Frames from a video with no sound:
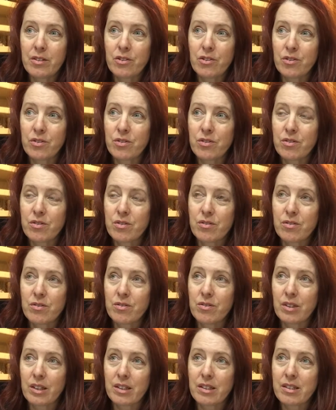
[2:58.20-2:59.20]
just
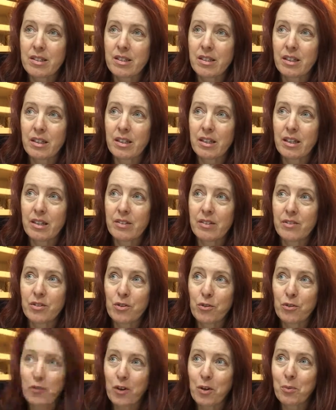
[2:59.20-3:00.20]
like I said,
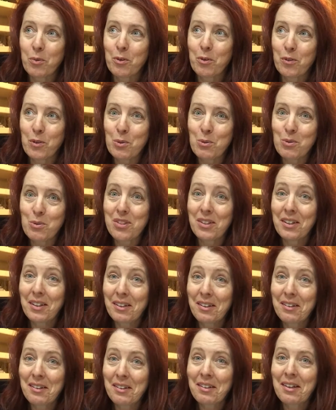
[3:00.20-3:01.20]
so far we've used
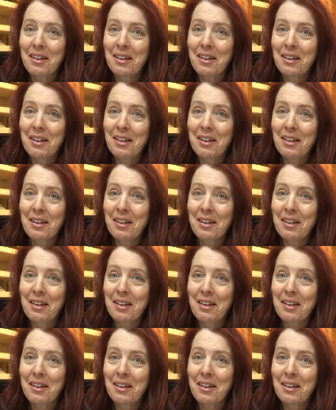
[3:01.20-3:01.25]
it